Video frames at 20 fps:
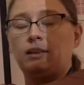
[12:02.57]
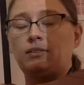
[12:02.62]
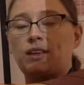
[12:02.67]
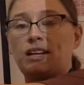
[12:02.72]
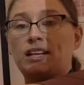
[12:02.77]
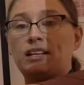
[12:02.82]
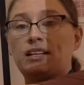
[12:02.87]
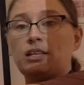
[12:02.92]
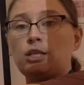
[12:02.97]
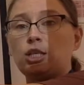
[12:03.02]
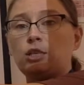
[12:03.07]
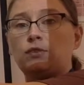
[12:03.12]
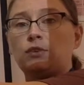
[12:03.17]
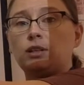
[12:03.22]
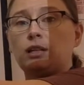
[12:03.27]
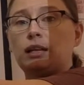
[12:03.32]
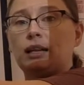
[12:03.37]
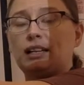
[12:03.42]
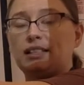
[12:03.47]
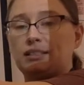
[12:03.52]
that initial
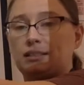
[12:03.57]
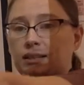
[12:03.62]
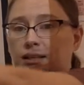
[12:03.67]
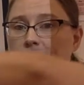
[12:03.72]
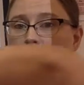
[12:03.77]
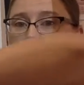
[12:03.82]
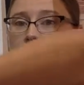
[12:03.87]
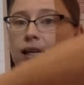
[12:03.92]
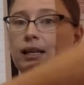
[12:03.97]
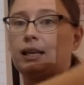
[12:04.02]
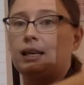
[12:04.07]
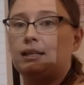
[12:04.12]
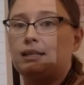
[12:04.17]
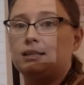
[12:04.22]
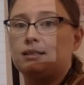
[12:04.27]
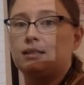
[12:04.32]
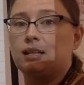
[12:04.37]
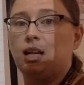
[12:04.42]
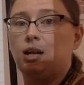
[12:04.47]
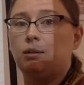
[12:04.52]
velocity
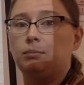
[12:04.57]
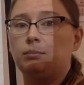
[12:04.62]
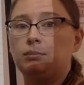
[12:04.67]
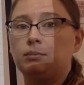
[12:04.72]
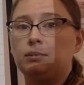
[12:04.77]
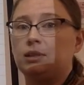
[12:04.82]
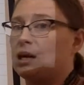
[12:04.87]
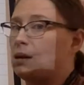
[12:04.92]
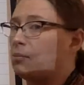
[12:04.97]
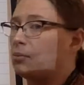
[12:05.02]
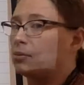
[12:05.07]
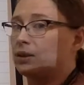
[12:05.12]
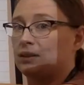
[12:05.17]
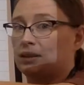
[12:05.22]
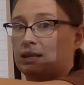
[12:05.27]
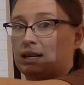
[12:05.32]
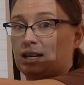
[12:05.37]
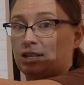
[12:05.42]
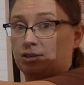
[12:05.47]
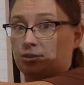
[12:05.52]
is some number in
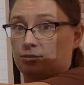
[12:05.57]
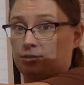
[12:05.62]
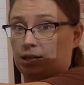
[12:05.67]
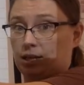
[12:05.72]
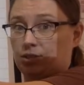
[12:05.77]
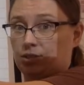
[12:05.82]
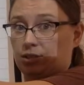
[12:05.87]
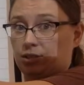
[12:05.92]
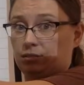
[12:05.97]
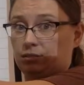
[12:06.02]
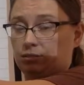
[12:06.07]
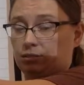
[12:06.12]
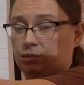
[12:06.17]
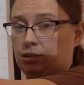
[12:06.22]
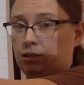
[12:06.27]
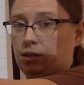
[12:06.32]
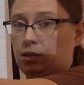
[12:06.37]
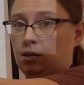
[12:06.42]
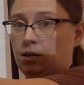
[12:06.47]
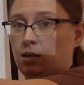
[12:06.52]
the x direction.
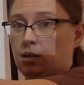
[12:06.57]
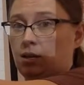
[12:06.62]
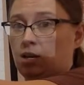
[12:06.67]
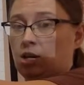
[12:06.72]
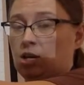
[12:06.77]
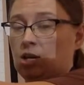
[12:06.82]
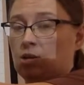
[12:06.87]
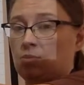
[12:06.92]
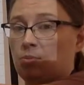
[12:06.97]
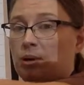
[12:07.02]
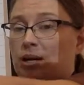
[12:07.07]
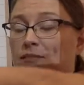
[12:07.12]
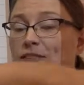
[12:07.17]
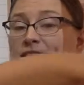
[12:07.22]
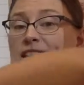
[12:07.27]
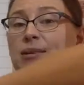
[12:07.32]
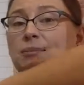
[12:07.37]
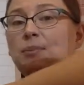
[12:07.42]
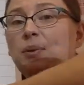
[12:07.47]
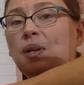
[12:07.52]
But if
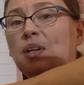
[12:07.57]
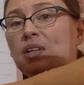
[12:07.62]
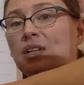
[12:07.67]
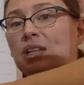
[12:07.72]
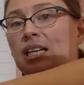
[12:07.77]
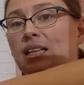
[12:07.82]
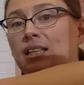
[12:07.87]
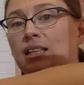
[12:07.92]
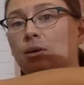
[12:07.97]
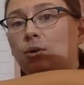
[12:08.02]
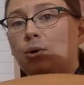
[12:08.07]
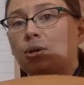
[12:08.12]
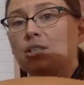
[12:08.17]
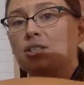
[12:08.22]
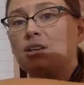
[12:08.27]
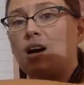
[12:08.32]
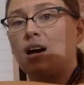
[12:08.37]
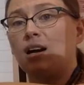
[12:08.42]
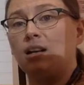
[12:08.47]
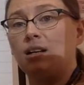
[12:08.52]
it's completely
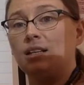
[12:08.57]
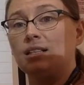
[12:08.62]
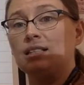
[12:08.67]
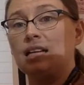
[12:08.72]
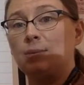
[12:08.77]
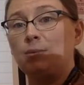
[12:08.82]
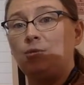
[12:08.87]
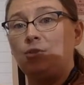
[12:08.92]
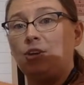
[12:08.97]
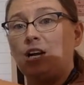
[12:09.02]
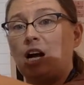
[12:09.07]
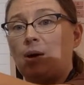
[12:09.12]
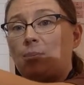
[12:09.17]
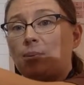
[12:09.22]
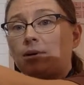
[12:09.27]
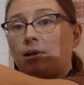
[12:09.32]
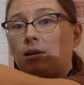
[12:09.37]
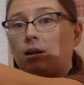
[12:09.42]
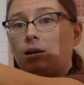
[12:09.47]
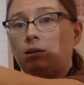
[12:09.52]
horizontal, it's not moving up
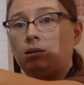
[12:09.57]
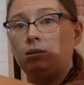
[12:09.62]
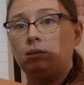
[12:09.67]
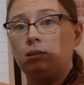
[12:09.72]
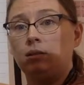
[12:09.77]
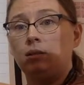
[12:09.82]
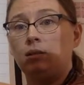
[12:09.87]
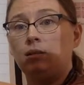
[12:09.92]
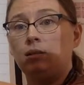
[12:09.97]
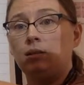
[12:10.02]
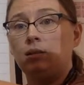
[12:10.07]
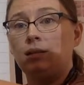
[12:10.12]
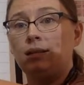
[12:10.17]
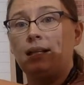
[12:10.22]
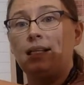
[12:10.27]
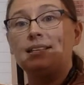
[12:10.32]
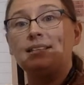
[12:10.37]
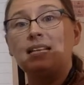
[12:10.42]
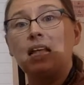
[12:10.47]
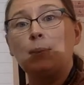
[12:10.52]
at all.
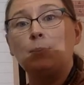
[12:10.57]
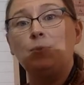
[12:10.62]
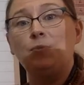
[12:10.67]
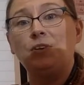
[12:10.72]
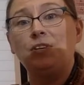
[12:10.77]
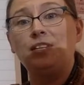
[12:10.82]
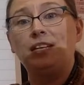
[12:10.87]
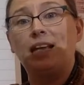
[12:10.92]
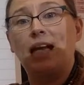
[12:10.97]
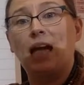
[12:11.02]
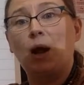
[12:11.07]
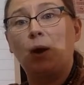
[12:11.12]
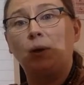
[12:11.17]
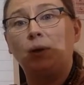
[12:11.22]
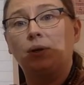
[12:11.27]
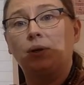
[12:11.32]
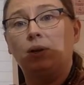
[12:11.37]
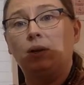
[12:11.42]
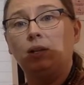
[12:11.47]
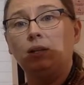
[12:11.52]
It's not moving down
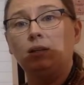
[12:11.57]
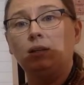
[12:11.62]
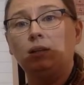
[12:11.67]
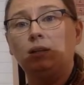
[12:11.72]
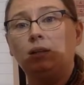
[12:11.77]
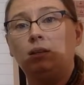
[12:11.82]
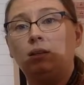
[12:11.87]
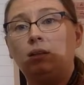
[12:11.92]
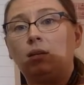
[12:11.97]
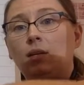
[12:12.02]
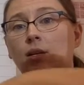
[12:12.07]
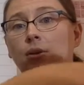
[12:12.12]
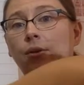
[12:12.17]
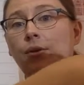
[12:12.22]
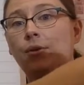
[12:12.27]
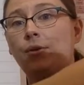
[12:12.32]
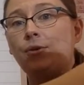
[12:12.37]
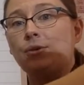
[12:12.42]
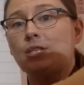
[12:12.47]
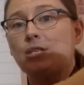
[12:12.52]
at all.
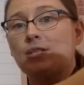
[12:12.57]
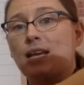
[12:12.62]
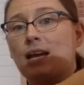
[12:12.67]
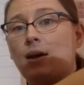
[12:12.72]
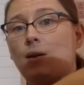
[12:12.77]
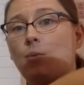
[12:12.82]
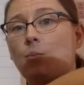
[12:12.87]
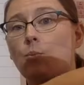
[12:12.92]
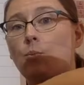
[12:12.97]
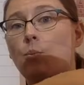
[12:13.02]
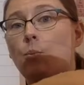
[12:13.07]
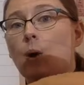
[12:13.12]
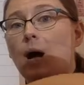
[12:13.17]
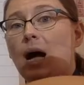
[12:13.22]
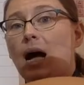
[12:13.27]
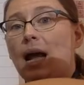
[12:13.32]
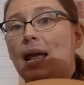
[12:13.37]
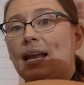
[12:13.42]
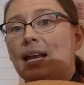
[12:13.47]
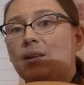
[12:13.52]
So that
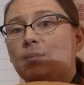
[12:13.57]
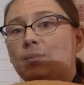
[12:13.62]
y